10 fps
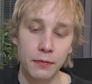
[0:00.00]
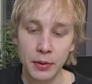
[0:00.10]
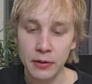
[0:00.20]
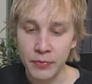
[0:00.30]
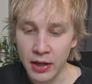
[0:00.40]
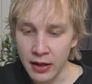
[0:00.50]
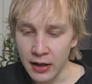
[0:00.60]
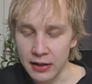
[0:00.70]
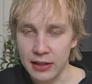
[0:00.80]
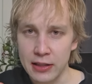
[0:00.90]
But
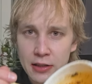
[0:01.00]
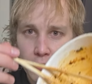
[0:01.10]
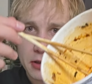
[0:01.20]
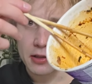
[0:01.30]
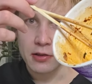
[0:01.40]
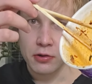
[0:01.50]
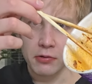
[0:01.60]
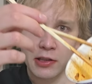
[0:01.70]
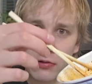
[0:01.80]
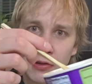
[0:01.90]
this, you just throw
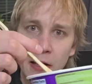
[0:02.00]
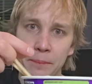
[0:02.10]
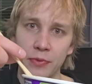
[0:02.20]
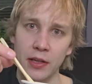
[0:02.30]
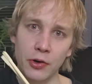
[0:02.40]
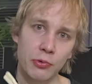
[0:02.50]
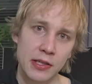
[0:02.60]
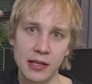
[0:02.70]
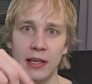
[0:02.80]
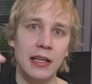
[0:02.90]
this to the
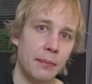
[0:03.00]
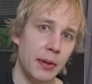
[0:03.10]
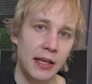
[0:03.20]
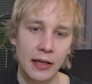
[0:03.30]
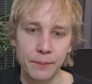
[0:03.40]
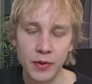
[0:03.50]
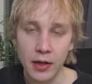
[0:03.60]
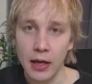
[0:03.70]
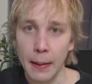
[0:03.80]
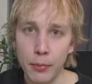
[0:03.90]
recycling bin and
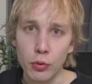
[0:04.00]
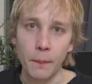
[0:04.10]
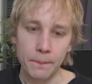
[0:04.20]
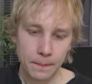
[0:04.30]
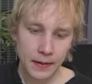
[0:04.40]
boom,